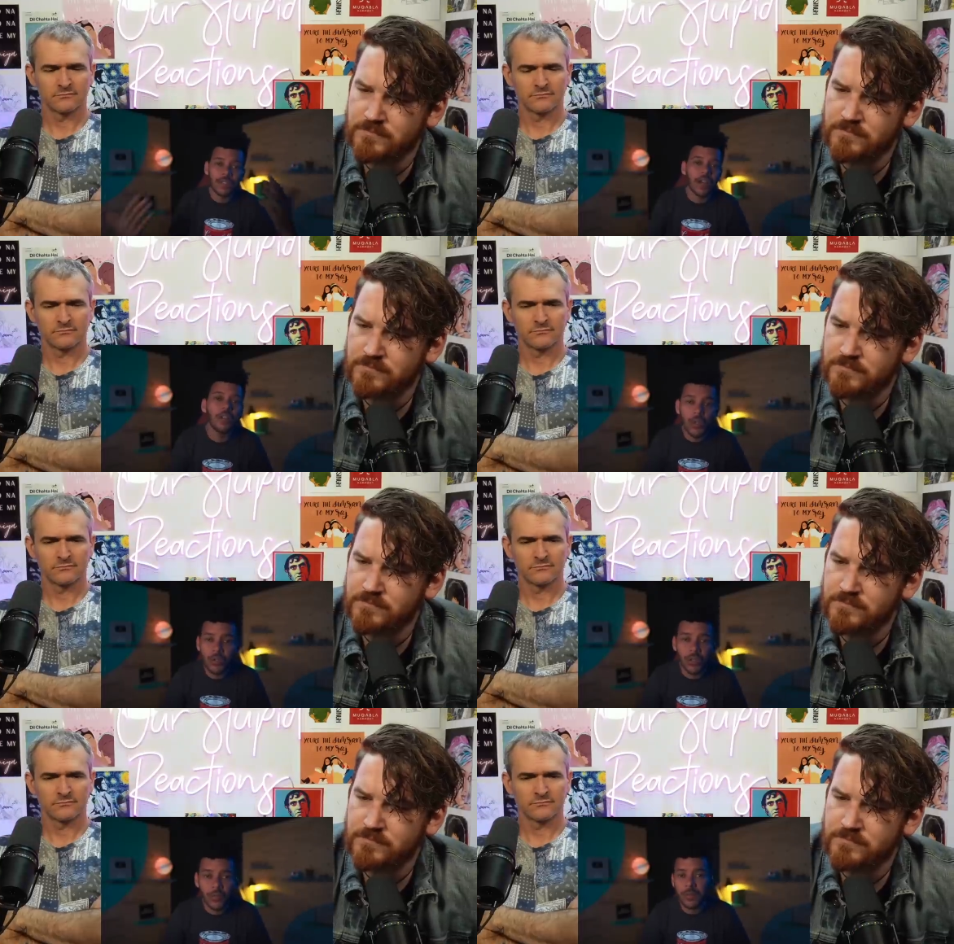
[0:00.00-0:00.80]
Speaker 1: not
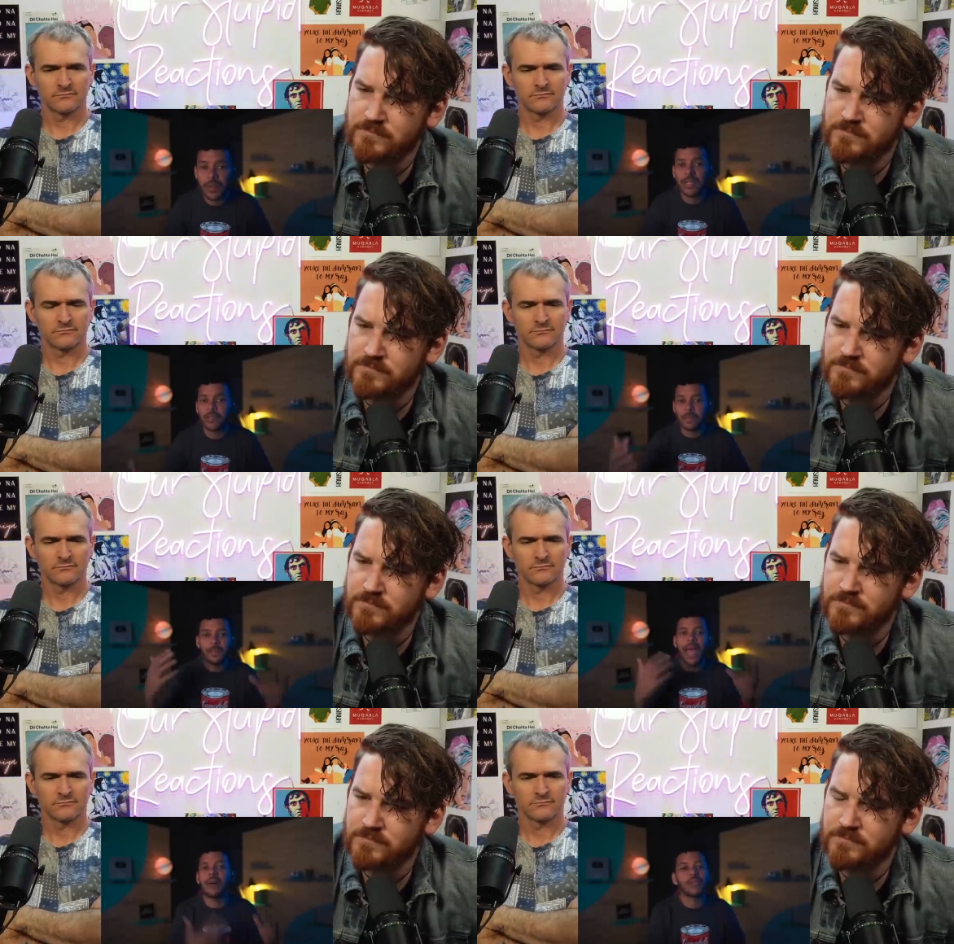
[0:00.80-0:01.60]
unusual for the media to
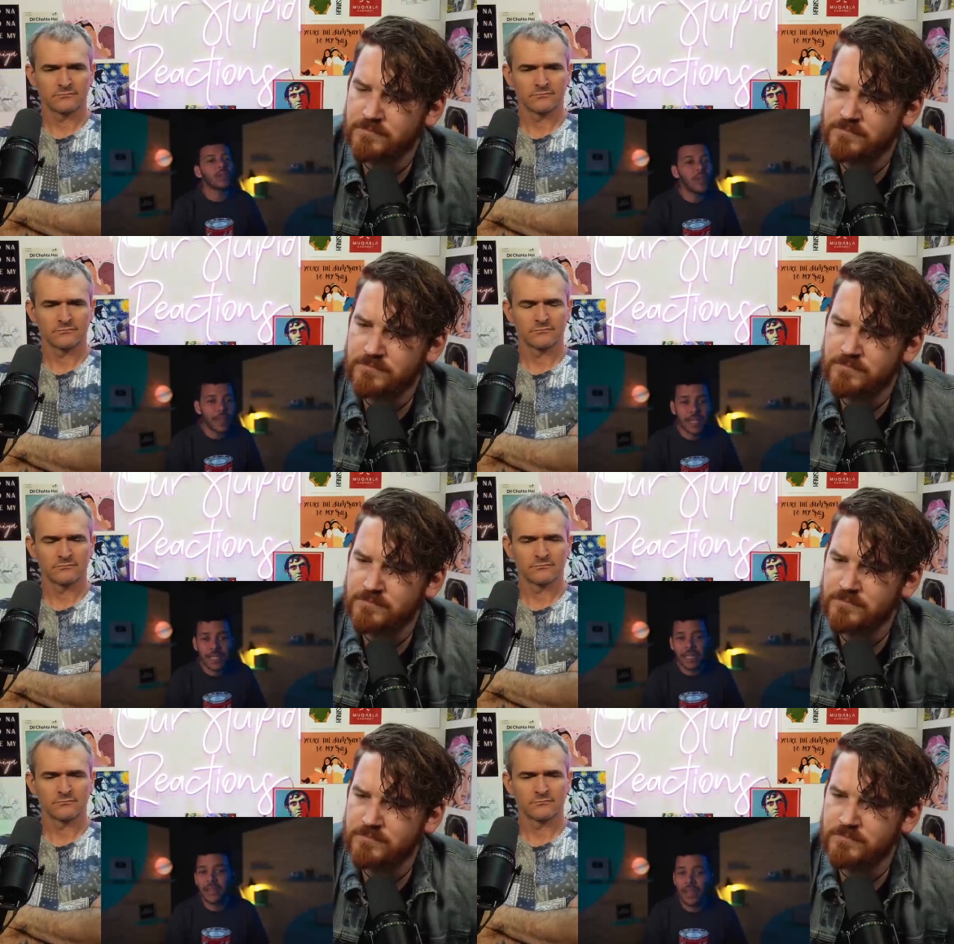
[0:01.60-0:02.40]
pounce on the
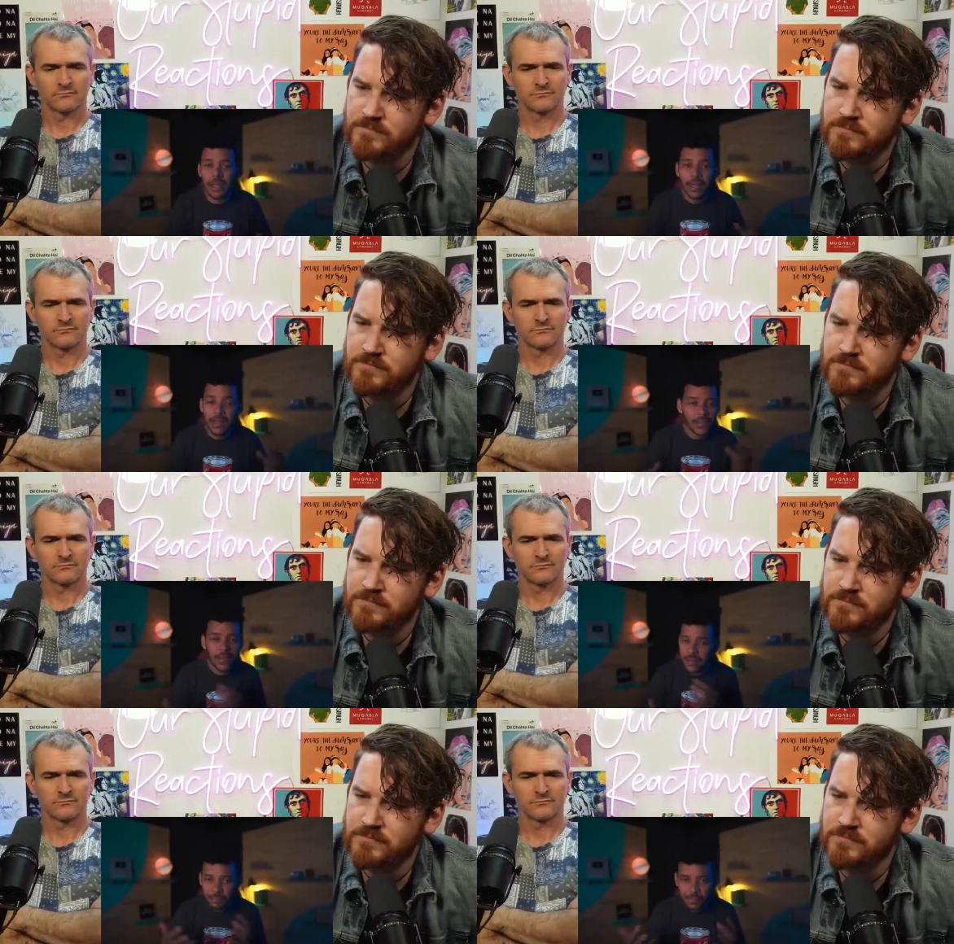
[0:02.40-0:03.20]
idea that
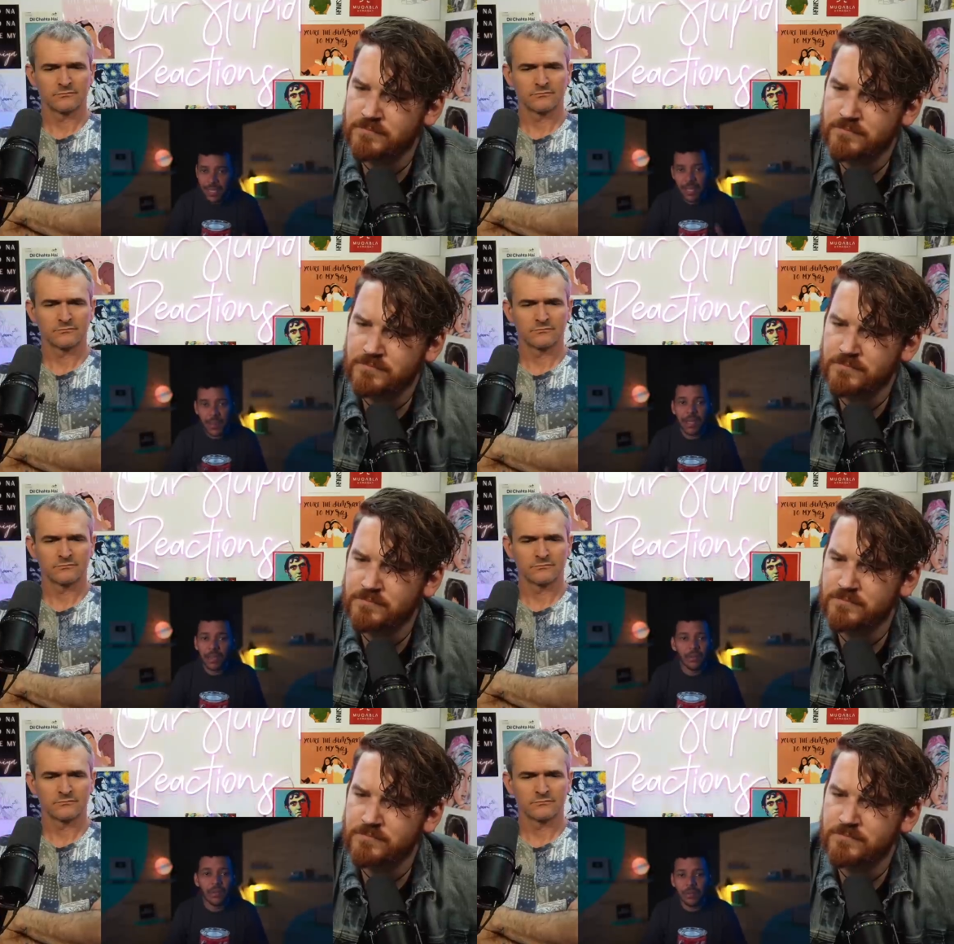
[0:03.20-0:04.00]
this city,
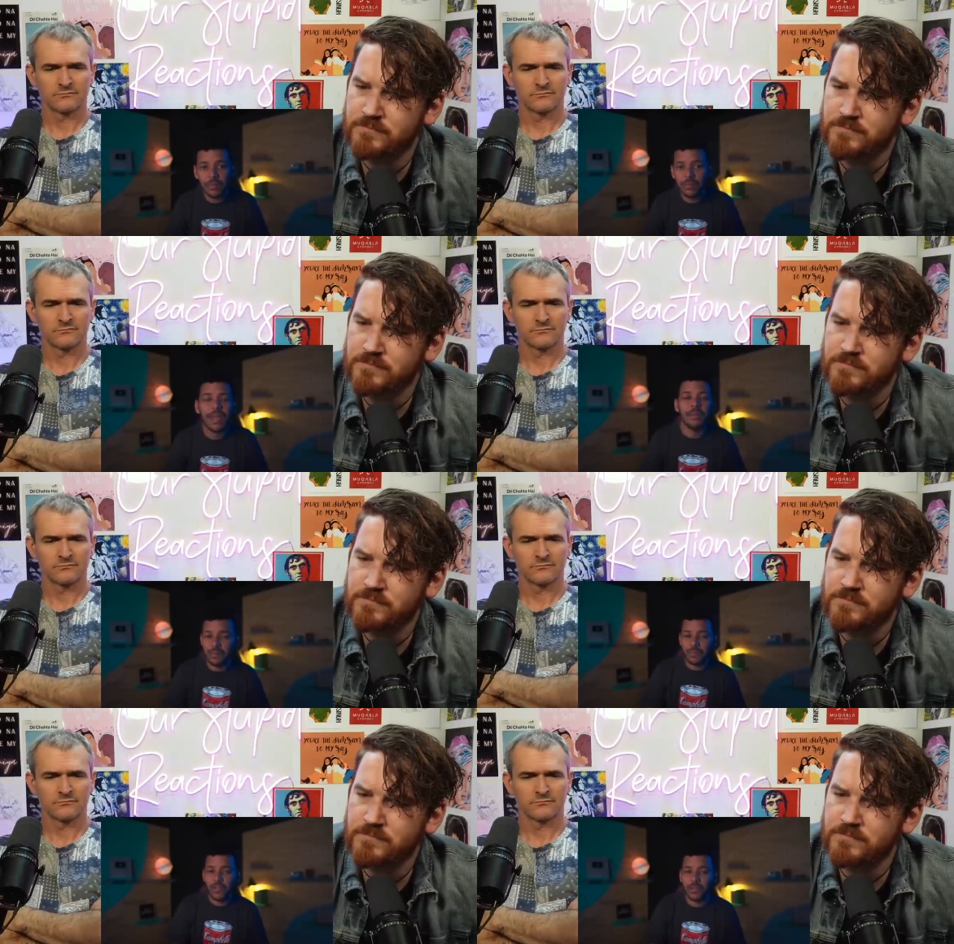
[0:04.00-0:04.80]
Bengaluru, might
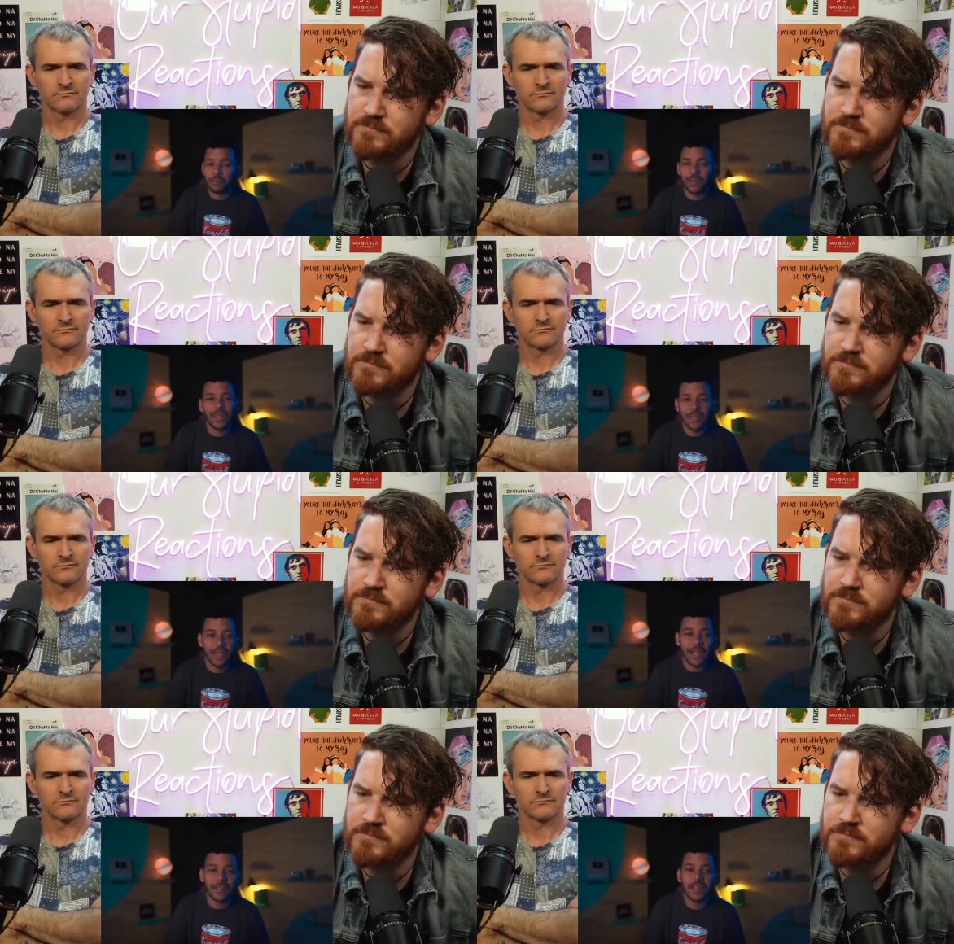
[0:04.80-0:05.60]
just be the
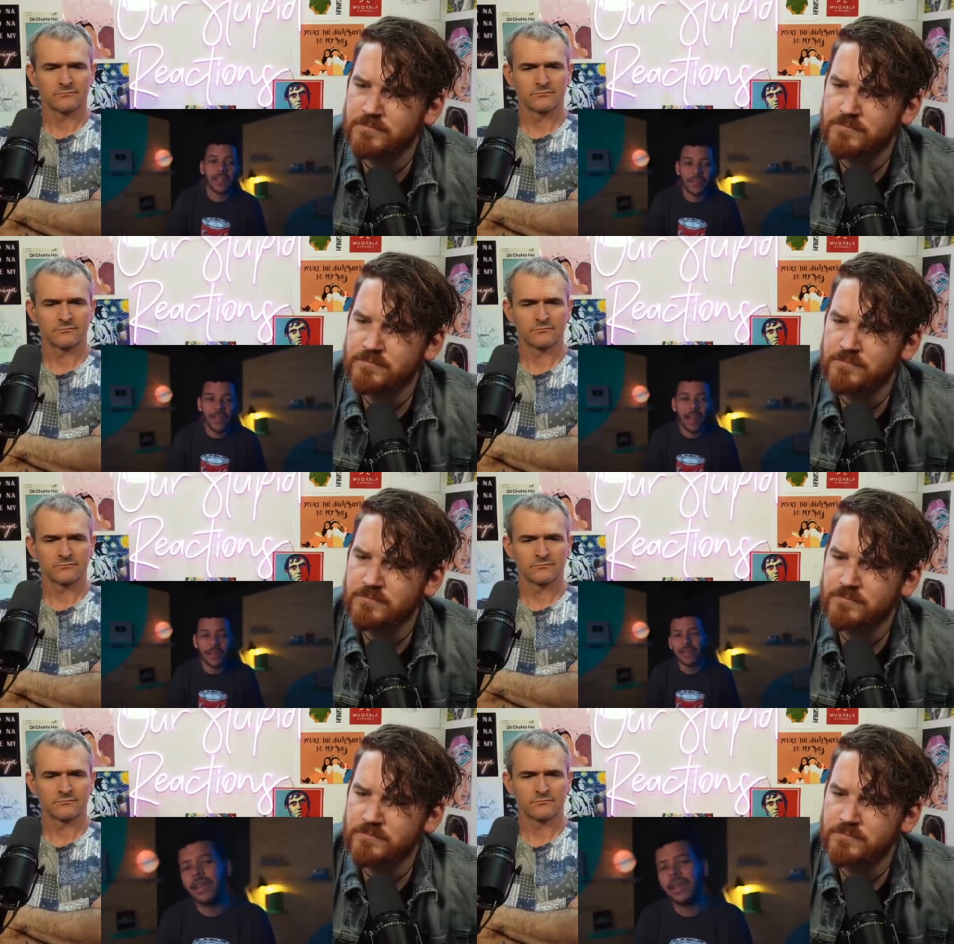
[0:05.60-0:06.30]
next Silicon Valley.